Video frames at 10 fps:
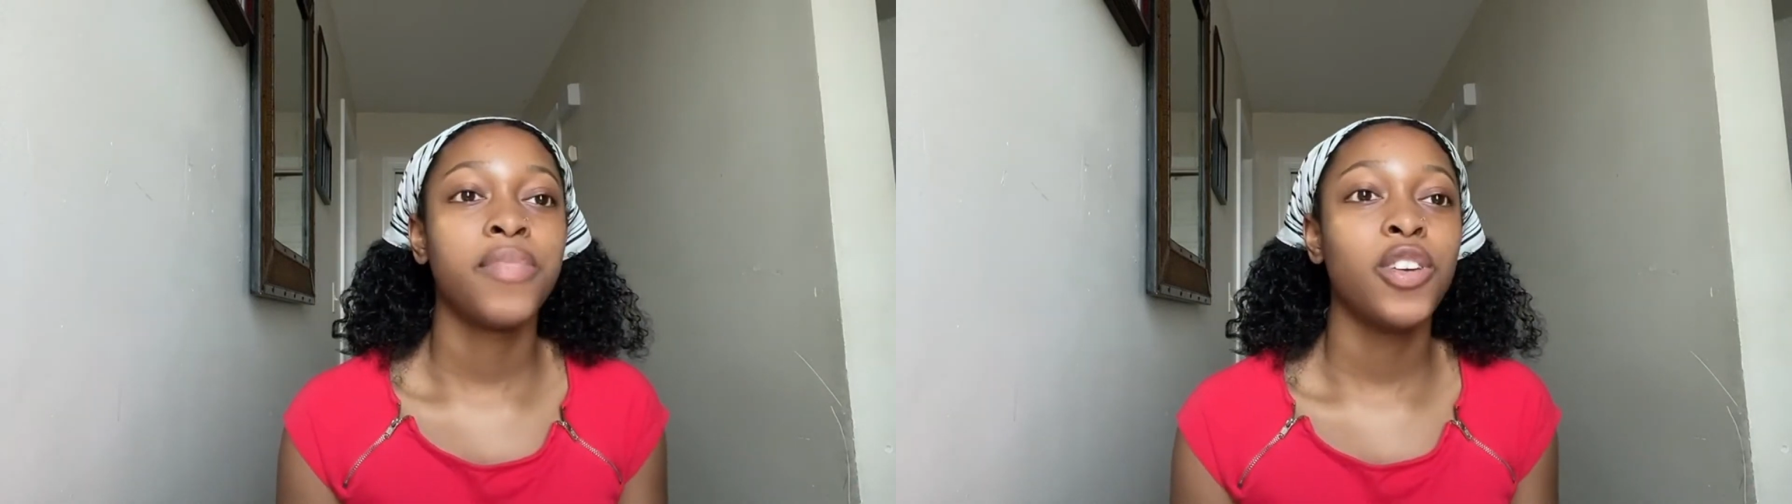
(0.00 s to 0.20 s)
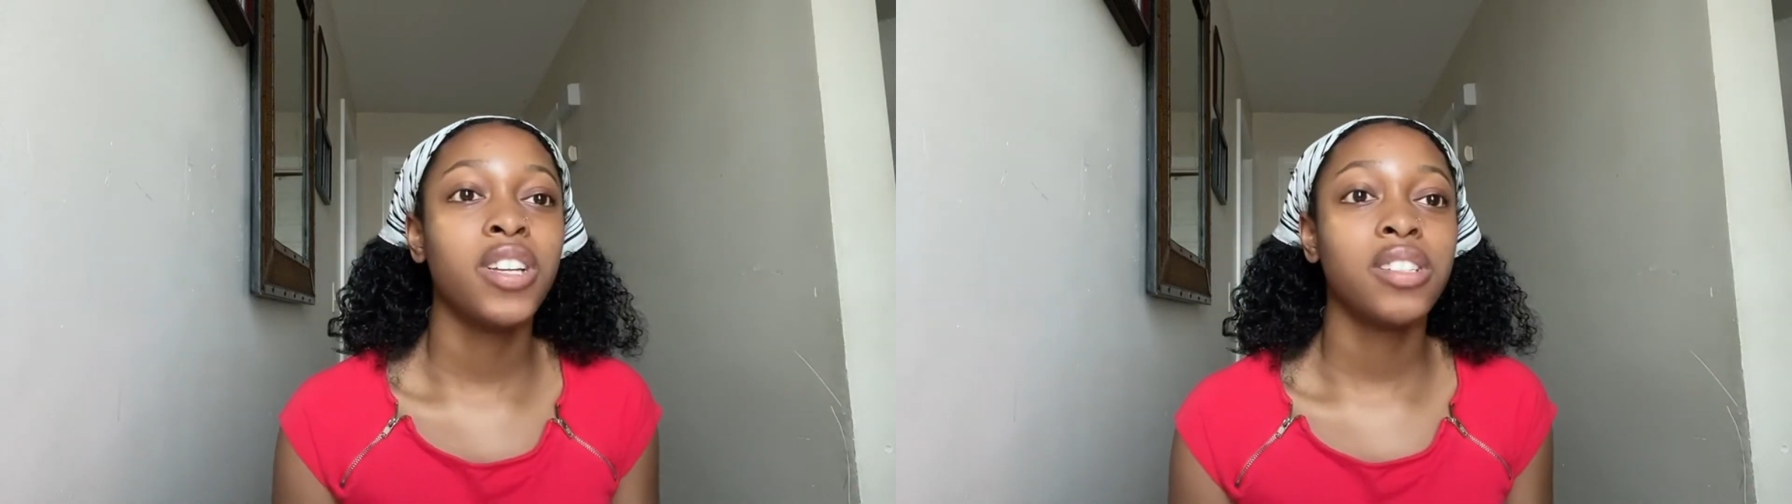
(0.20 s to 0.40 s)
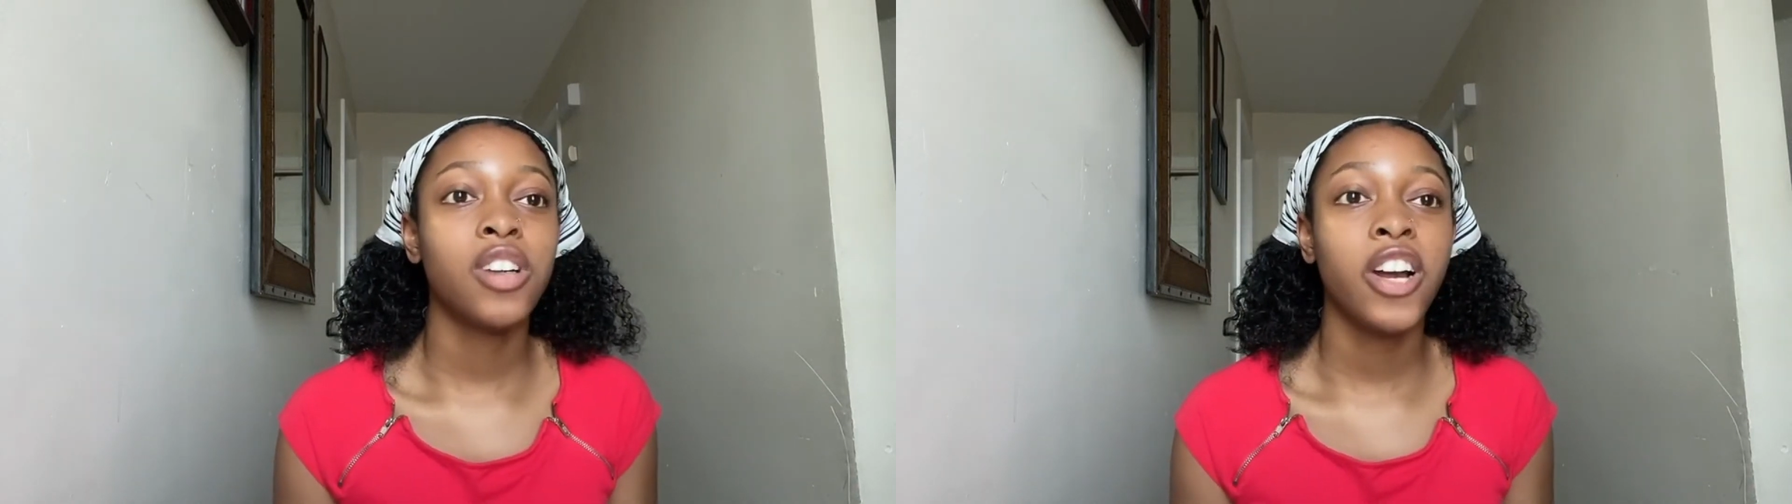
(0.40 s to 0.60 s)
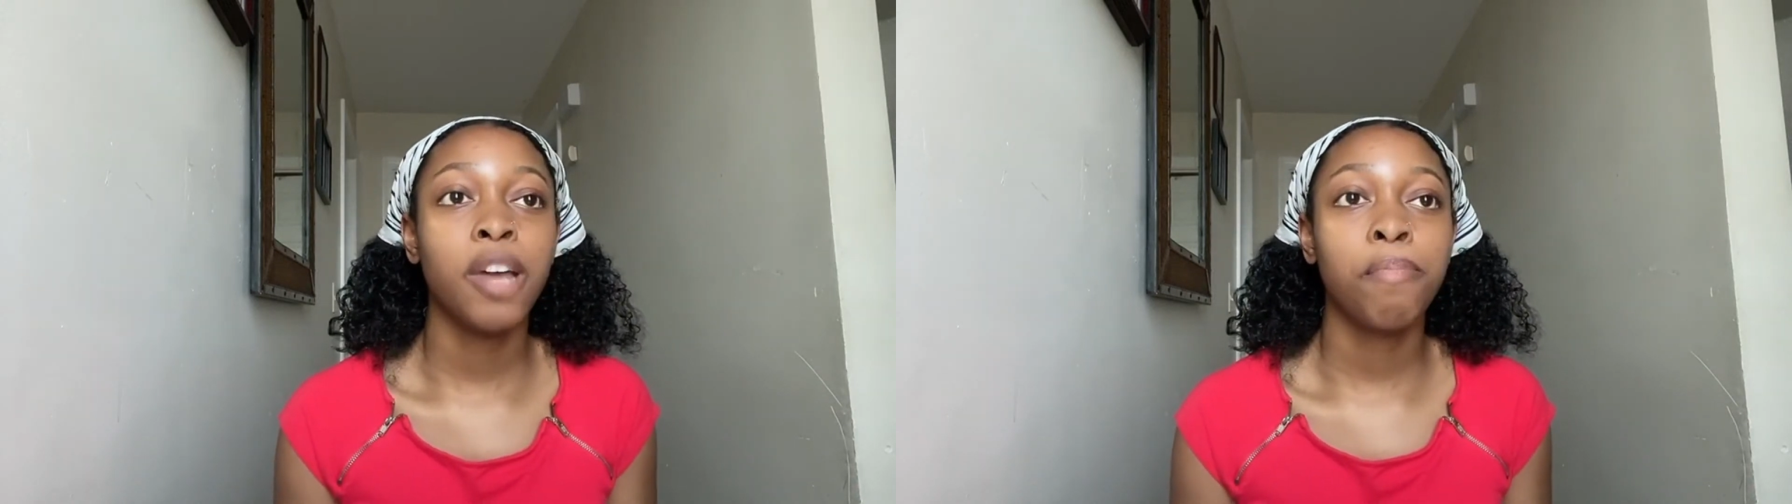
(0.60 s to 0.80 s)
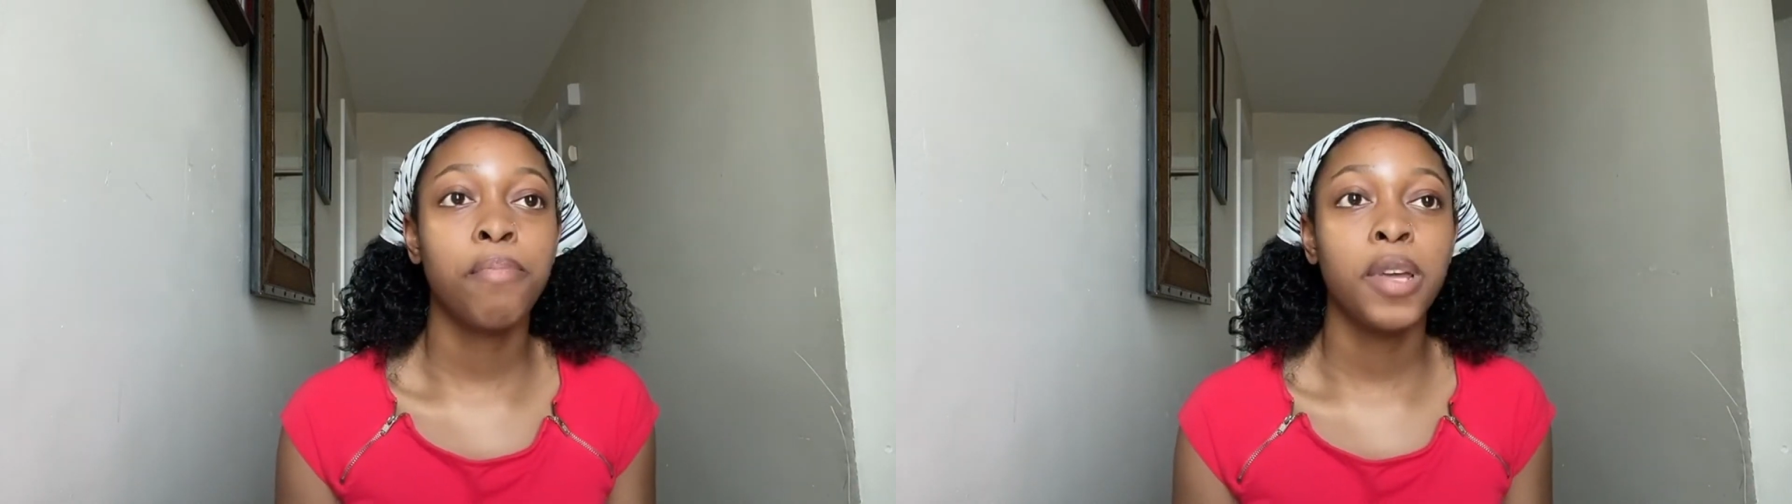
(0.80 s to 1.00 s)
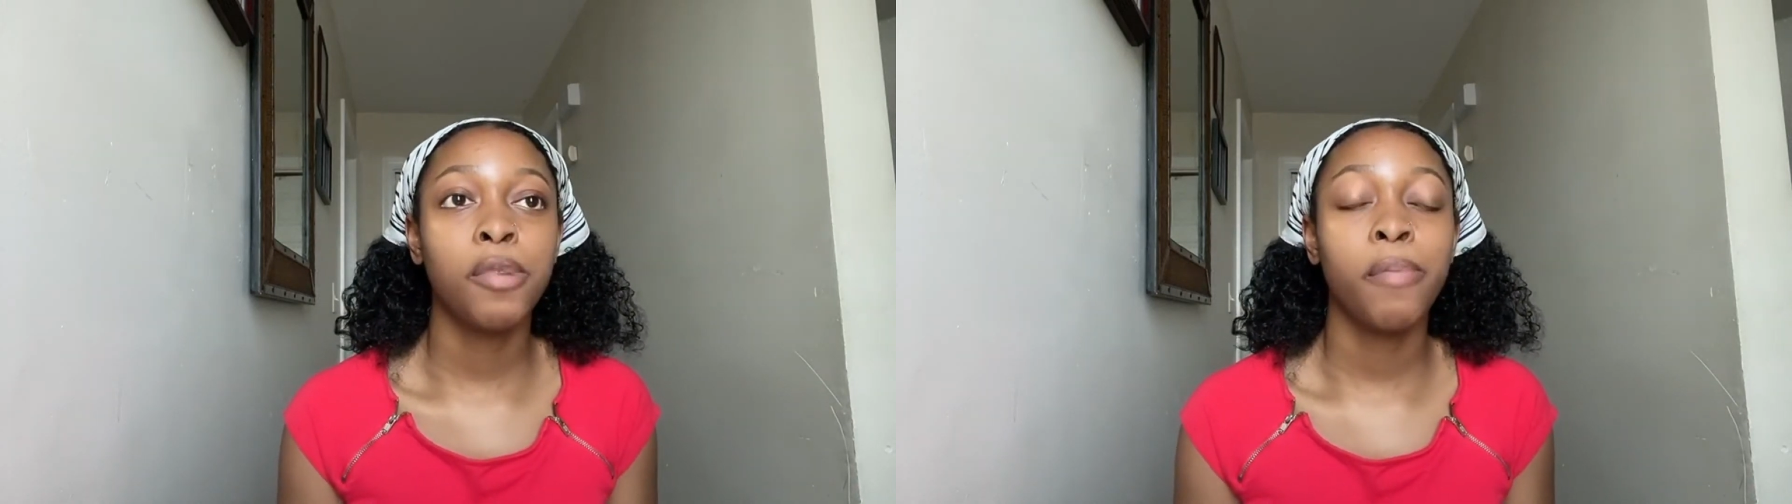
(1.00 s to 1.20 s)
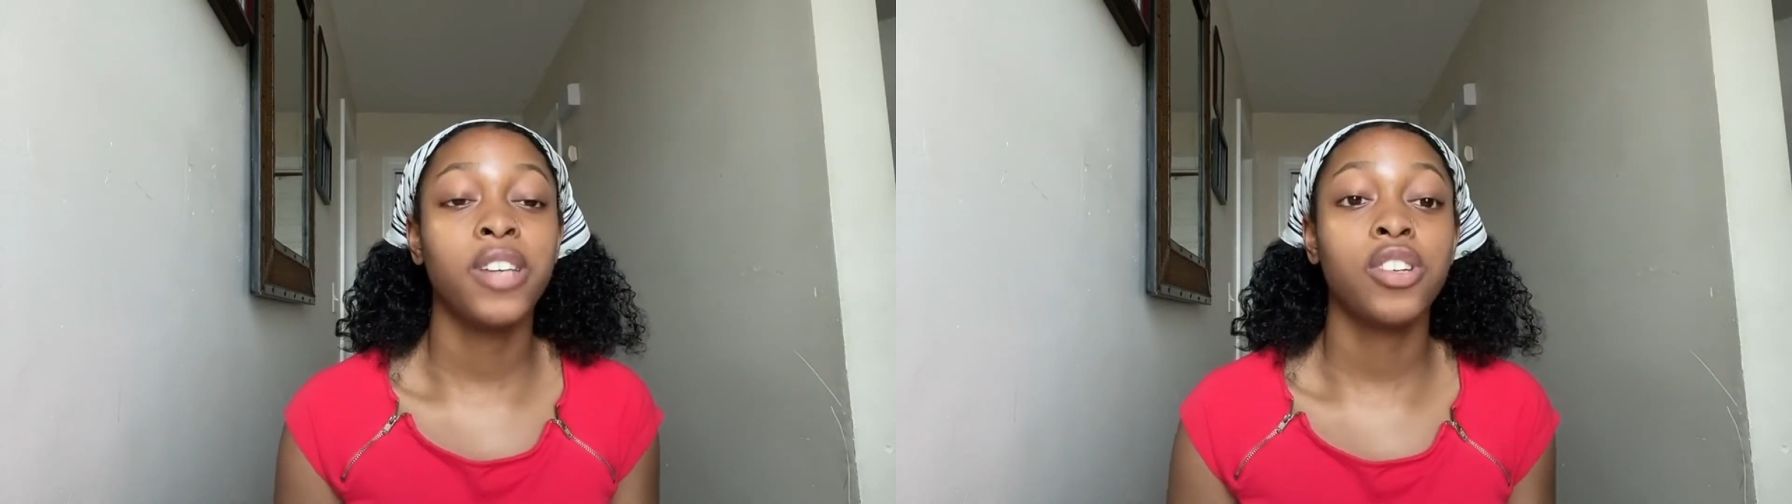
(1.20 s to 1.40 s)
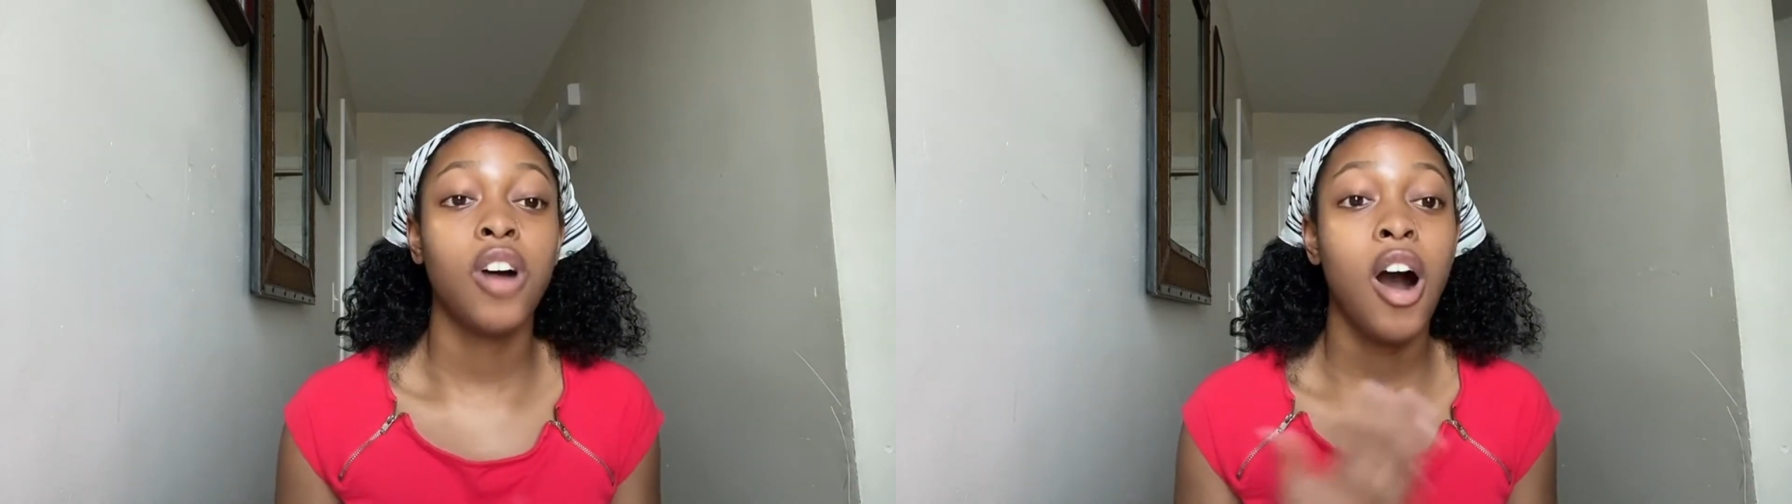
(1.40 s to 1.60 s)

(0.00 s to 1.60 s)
you can target people based on